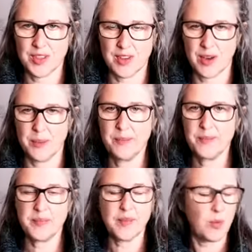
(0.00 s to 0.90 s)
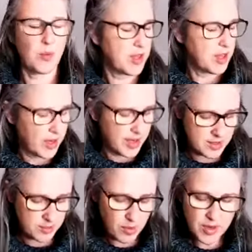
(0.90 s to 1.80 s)
time, with your head
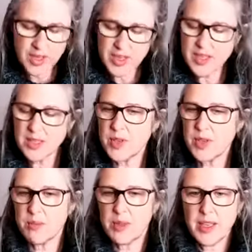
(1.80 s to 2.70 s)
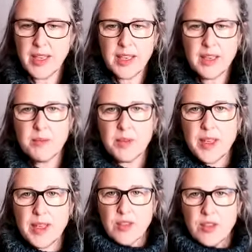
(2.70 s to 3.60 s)
supported and with your blanket in
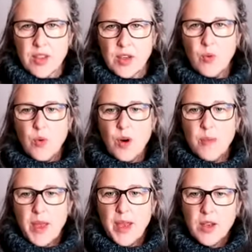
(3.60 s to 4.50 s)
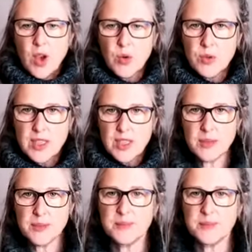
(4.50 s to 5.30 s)
place so that you're warm and cozy,